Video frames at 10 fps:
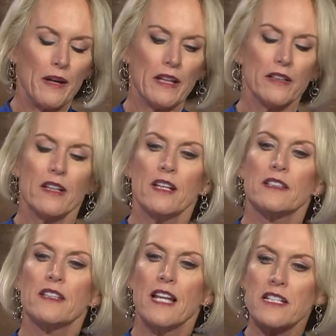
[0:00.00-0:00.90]
and
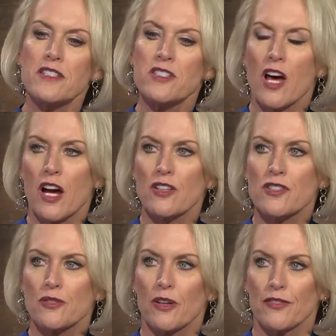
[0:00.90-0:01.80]
let's talk
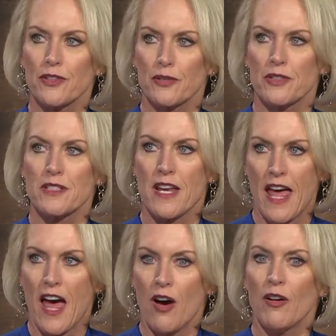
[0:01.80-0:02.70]
to our viewers
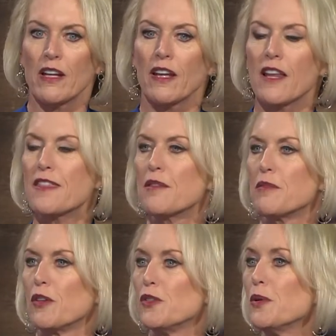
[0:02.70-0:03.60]
now and let
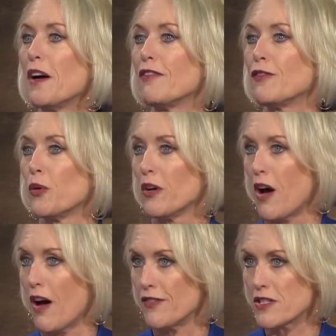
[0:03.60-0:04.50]
them know you have 4
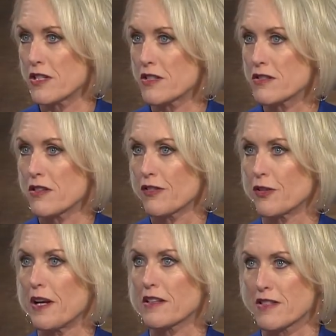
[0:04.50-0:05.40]
offices
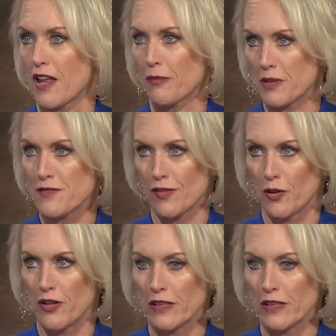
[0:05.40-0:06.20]
throughout Southwest Florida.